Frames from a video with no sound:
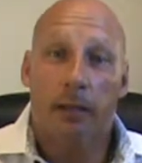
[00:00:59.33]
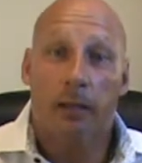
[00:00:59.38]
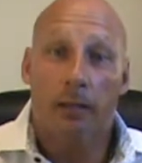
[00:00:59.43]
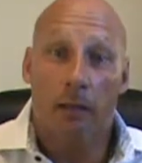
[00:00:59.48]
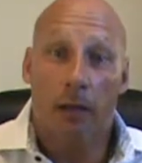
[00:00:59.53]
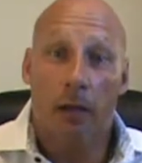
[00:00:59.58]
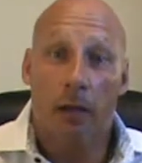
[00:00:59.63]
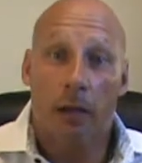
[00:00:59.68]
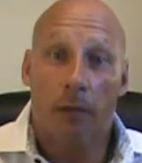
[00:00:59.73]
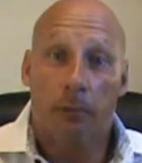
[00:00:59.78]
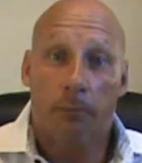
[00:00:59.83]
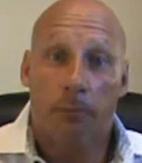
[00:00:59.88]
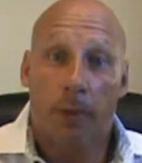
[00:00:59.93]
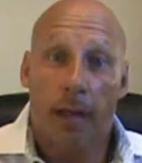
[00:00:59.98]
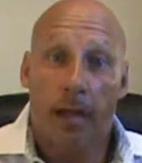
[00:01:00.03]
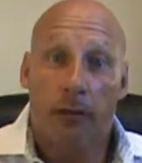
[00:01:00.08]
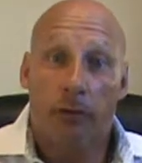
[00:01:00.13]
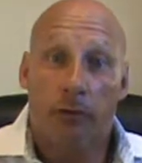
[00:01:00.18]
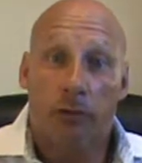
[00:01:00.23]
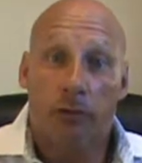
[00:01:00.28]

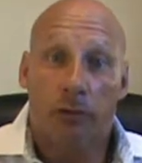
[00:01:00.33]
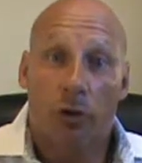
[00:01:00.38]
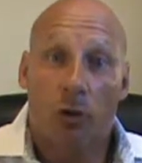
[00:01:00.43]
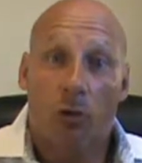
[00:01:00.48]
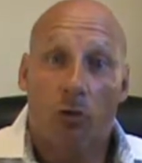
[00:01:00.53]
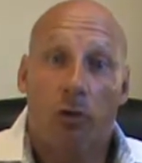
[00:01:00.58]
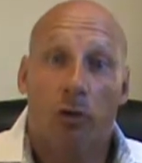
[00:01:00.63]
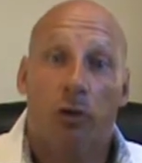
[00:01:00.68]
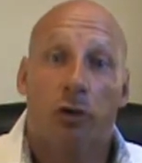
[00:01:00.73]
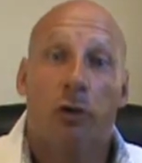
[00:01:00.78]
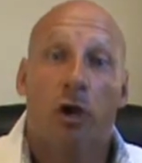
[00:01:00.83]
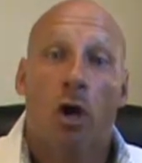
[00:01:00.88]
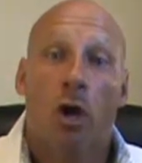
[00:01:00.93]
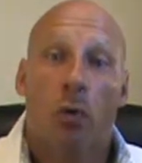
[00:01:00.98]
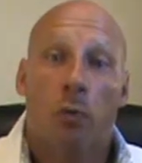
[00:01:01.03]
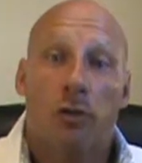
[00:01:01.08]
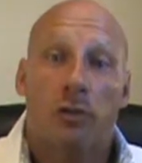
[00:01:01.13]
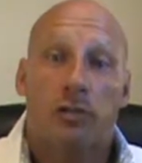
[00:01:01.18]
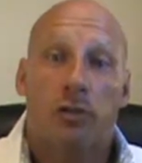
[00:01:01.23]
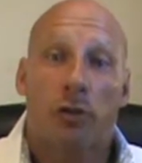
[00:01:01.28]
enter adulthood,
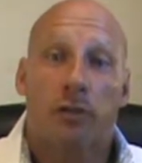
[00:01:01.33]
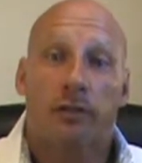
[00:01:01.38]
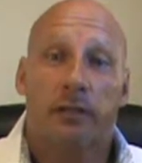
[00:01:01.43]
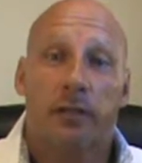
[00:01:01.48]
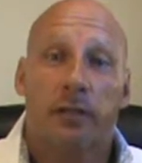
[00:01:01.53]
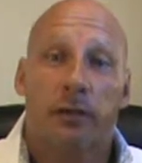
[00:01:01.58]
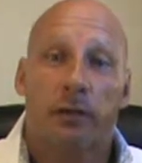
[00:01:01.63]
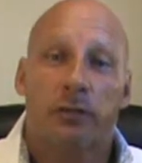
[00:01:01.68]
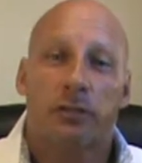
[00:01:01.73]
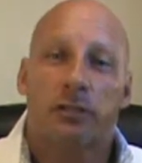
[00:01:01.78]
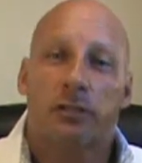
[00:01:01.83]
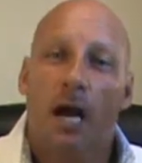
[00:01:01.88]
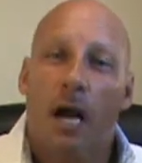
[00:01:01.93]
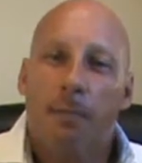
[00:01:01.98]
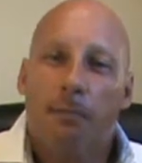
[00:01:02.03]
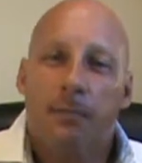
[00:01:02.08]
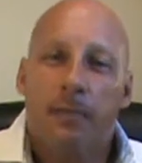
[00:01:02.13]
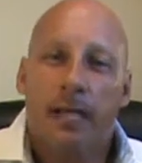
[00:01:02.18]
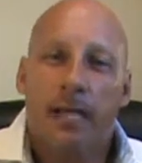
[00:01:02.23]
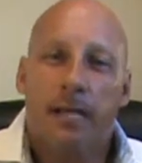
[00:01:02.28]
we start to hear,
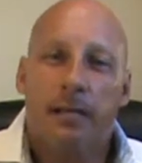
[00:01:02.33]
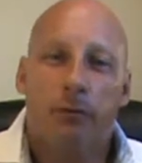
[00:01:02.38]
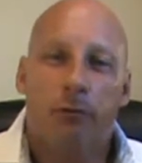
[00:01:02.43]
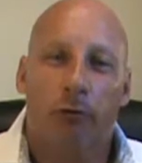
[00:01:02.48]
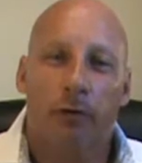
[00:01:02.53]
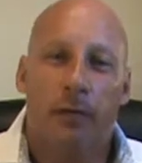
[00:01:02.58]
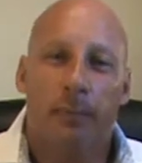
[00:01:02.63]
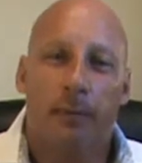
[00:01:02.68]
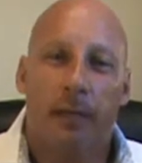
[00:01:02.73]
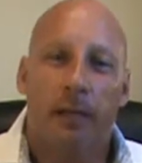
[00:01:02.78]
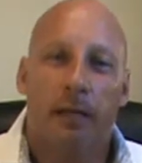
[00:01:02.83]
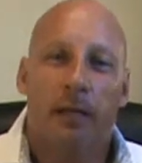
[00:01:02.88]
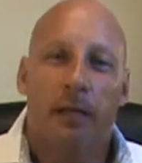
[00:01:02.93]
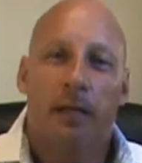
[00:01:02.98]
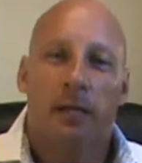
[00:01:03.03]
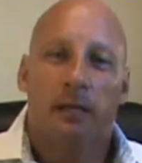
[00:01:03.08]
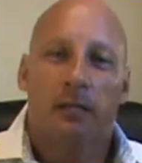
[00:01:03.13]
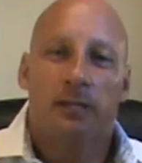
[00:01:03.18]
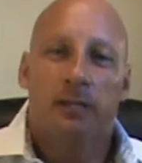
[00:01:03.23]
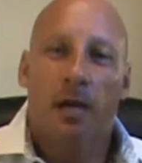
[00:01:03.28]
stop daydreaming,
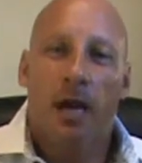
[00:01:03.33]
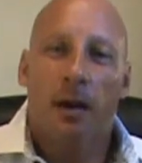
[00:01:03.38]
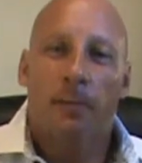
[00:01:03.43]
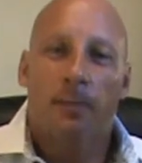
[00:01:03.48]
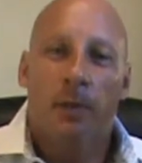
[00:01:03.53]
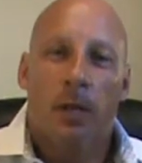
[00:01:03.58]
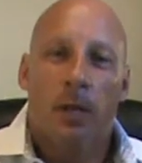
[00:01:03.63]
start